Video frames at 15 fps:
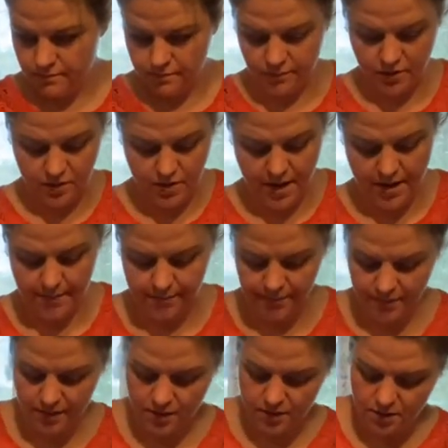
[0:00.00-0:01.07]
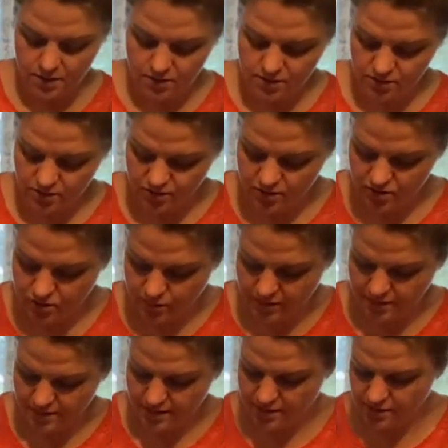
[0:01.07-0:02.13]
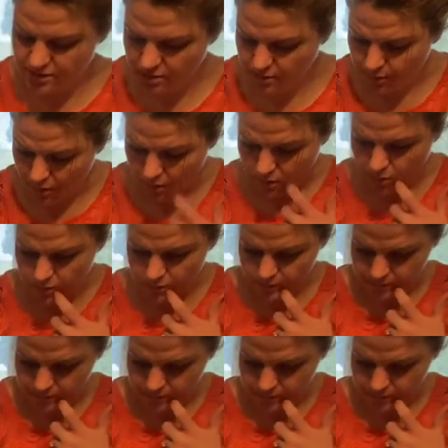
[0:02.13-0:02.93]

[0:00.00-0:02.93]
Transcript: Okay, so just squeeze that into the bowl.